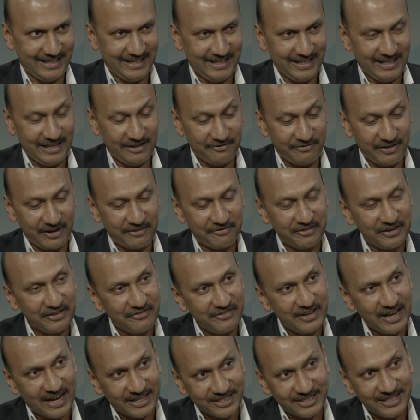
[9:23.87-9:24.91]
Mm. In fact,
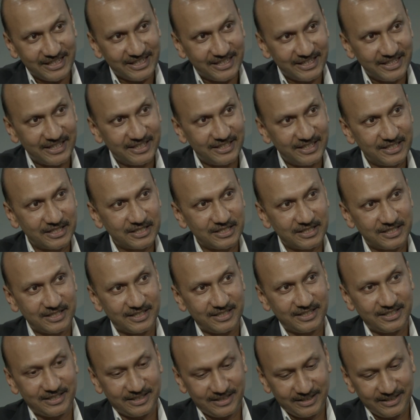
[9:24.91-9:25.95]
we actually did this
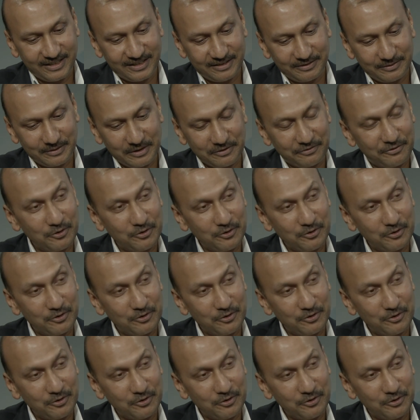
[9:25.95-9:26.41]
a